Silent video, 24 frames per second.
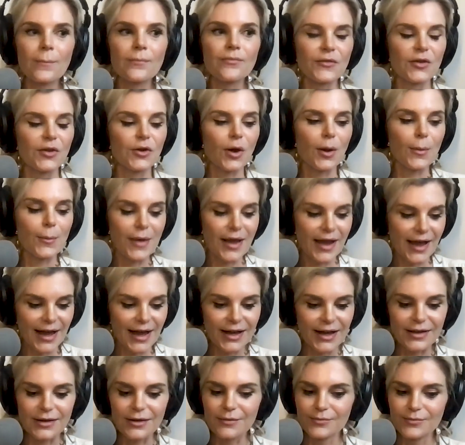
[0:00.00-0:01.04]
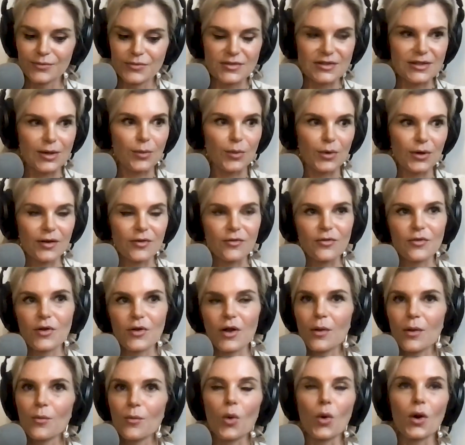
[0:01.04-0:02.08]
a man, someone of
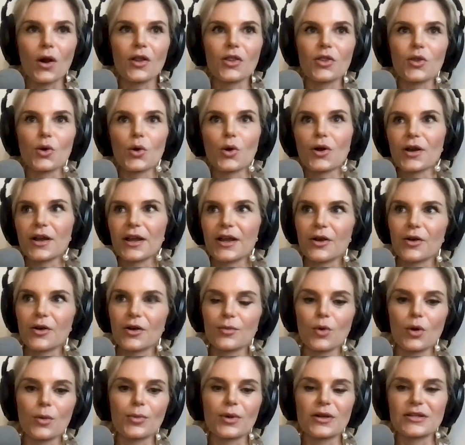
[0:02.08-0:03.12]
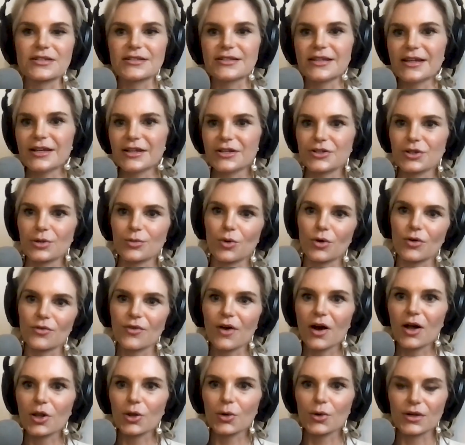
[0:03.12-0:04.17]
more authority or more prestige or more
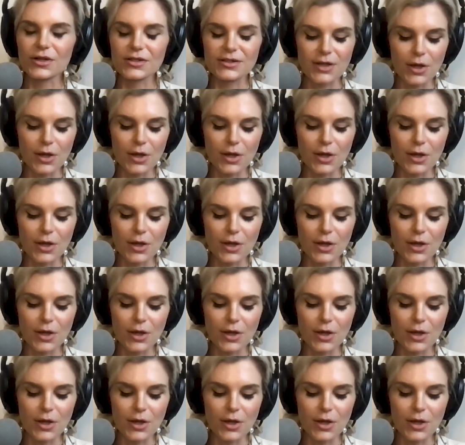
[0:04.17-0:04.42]
followers,